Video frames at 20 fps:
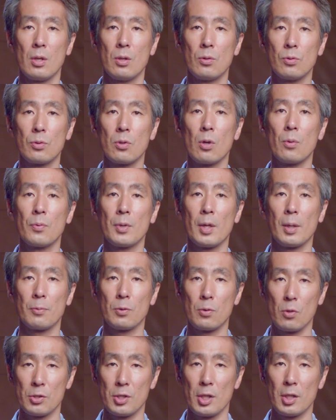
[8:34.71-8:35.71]
from the
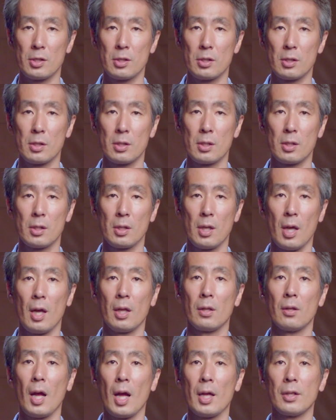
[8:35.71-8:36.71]
projects
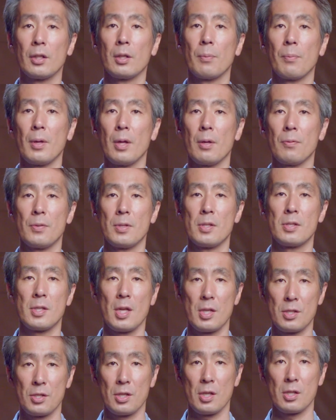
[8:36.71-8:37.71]
and other benefits
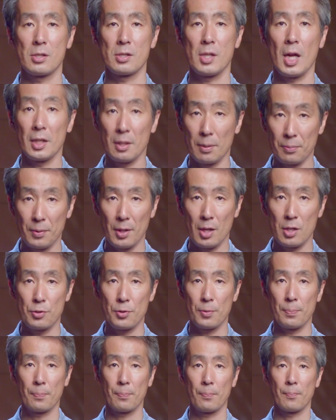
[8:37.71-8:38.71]
such as adaptation.